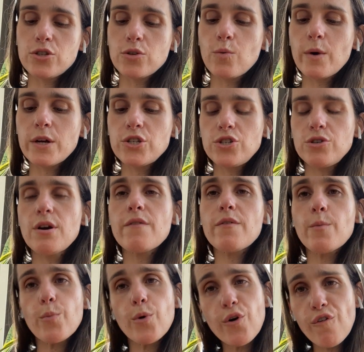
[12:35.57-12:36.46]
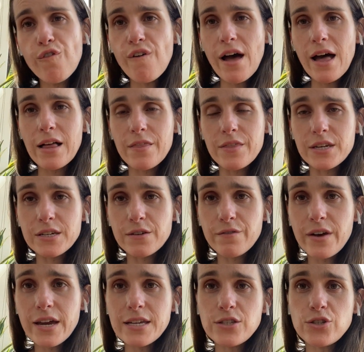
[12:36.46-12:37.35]
So once you have a profile in the
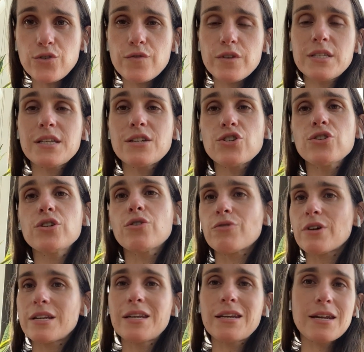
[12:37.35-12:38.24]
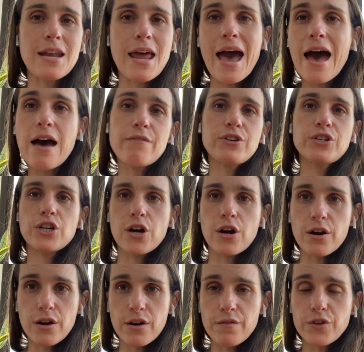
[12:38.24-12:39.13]
device, you've essentially created an
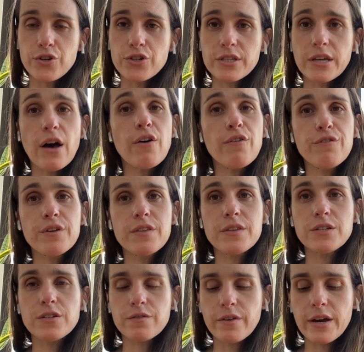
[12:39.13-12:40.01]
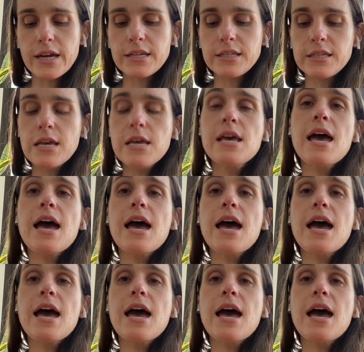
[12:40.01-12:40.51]
avatar of yourself in the device.